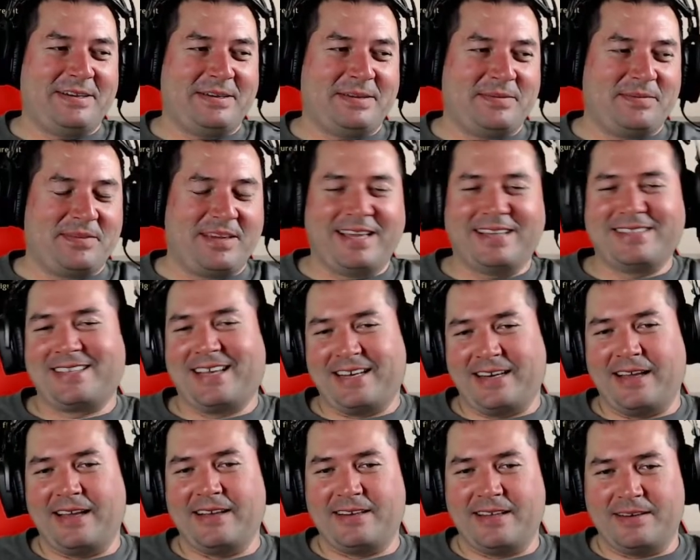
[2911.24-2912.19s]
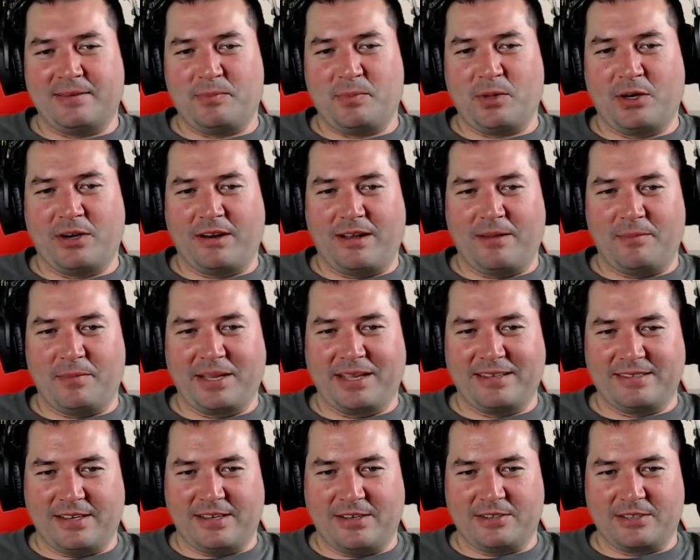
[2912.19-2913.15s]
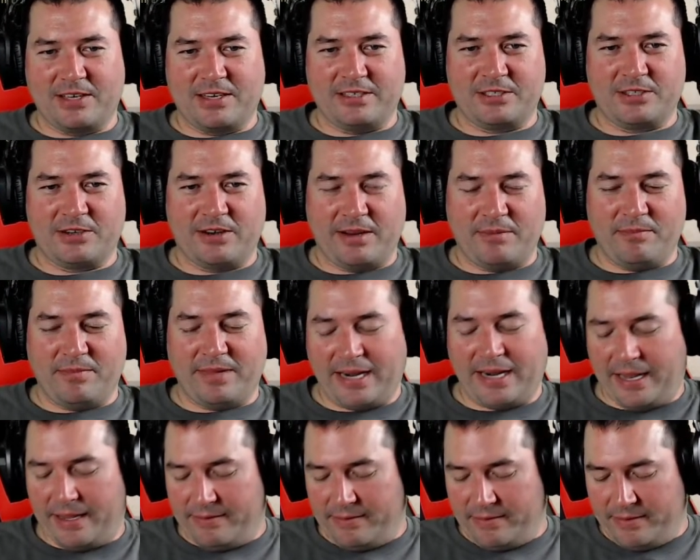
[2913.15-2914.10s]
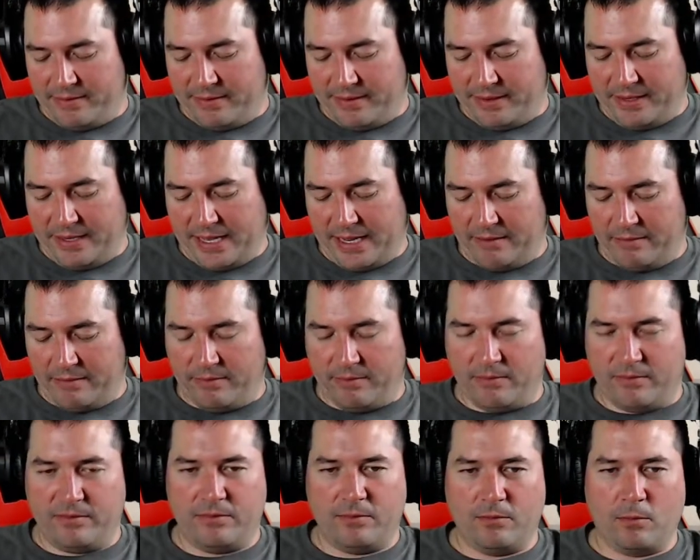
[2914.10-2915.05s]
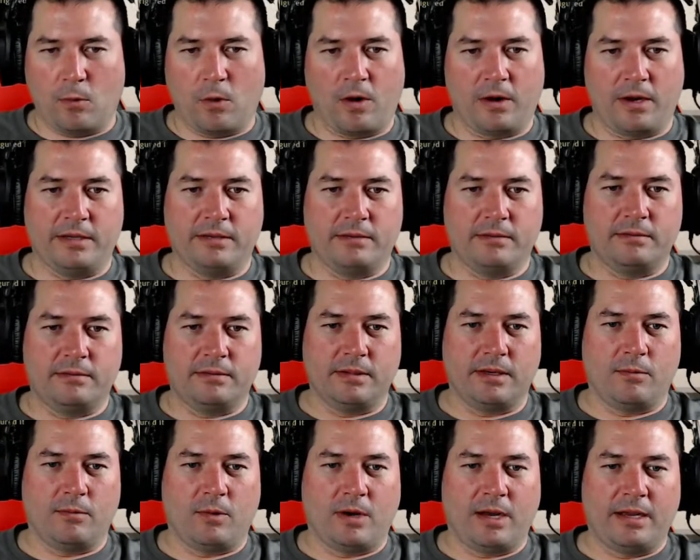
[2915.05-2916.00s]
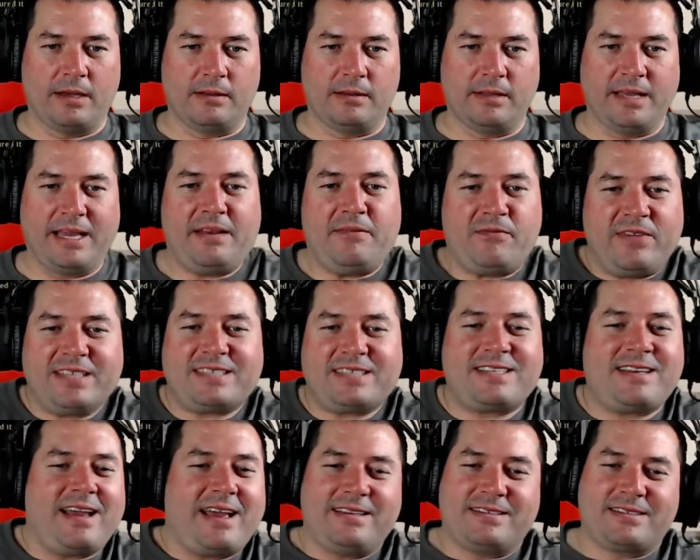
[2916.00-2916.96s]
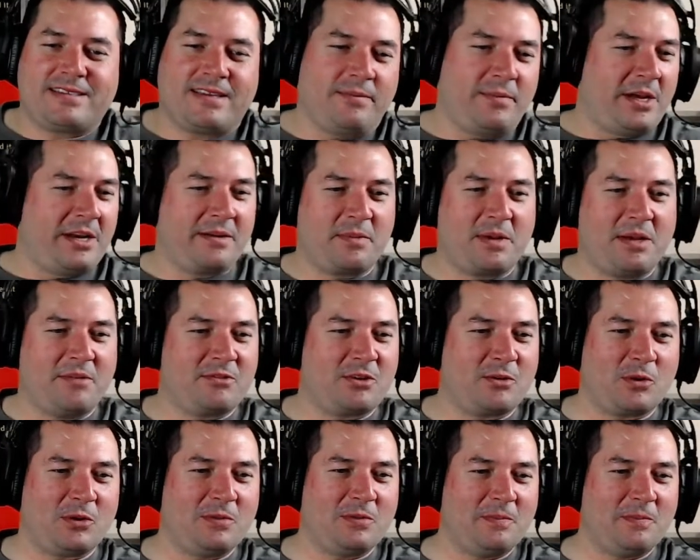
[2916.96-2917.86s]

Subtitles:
Yes, I did put it on because I was going to stream, and I hadn't worn it in a while. It fits nice. Come on, I'm comfortable.